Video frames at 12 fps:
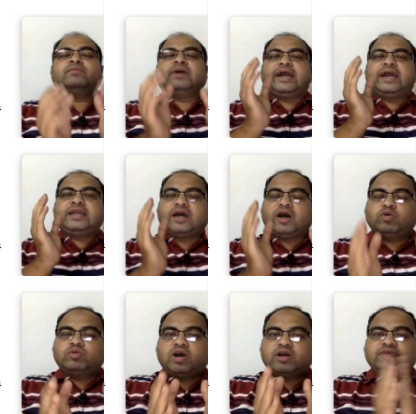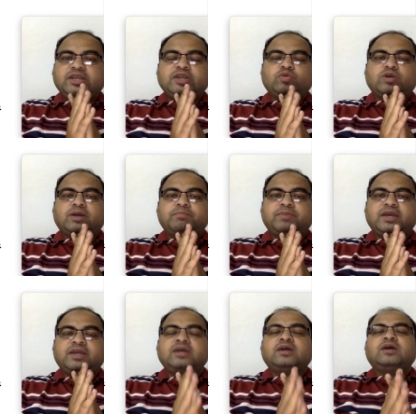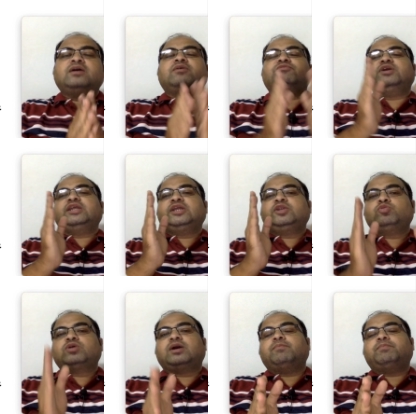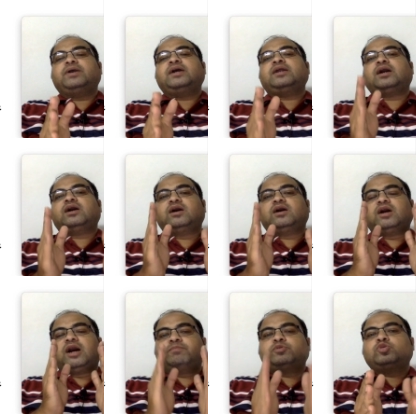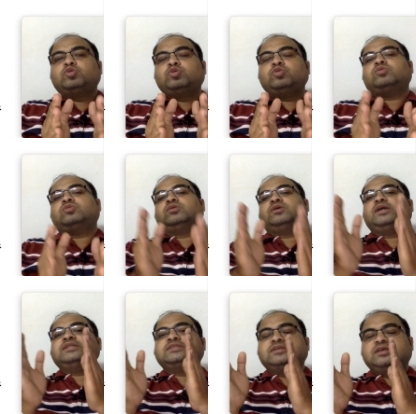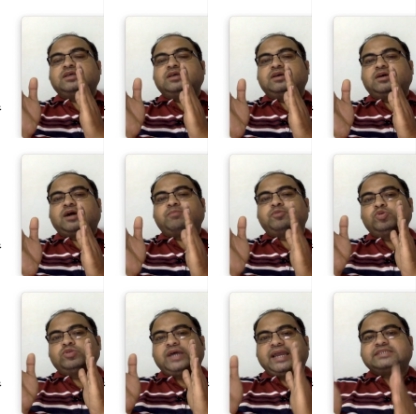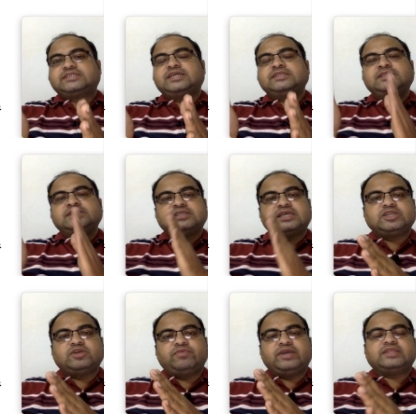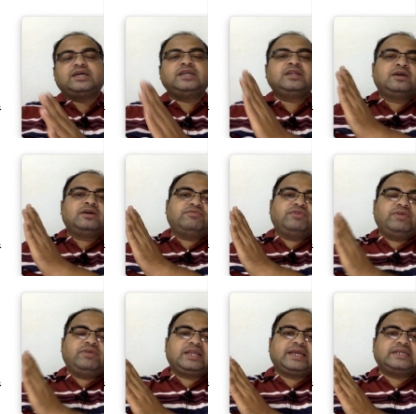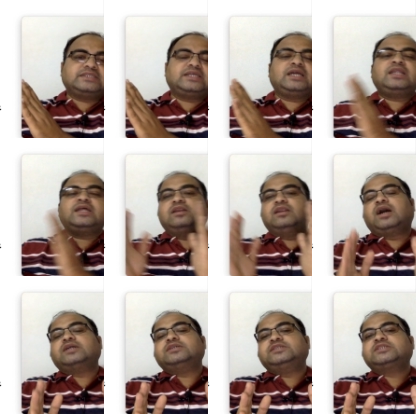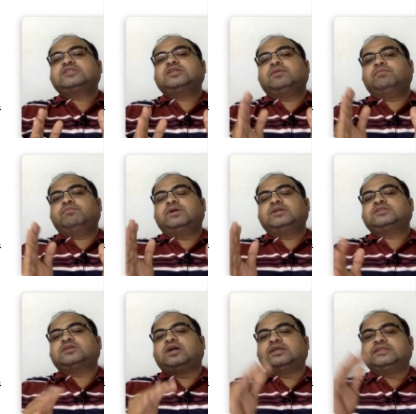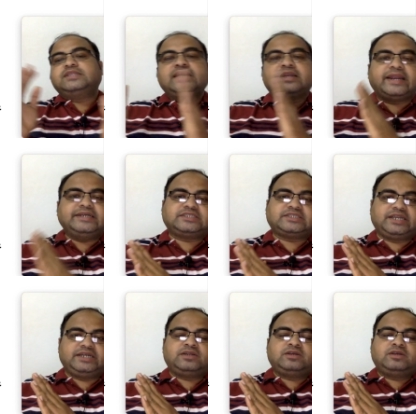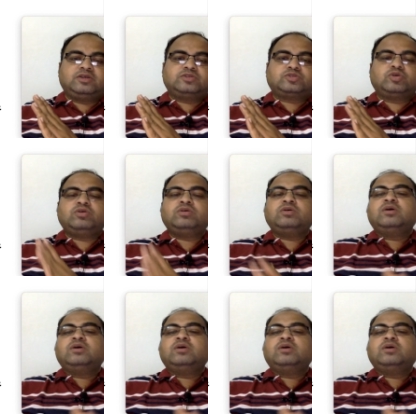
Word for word: and how long we need to compare we need to compare up to in up to the extents in such a way that we will get the largest numbers at the right side. So